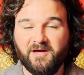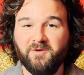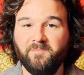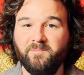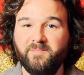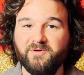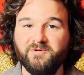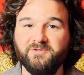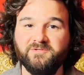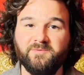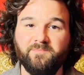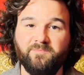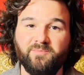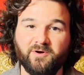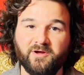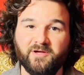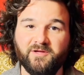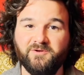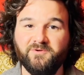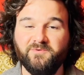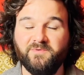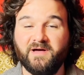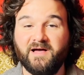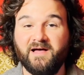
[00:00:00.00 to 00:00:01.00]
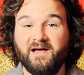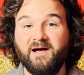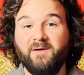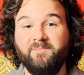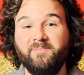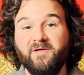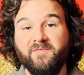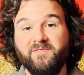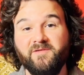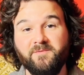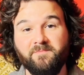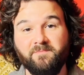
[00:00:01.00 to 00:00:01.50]
to build a brand new
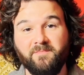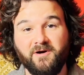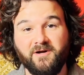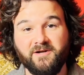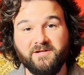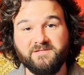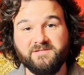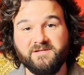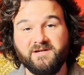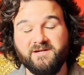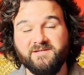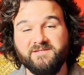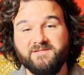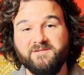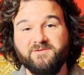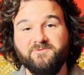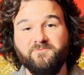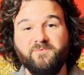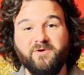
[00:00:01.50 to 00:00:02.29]
app and then monetize it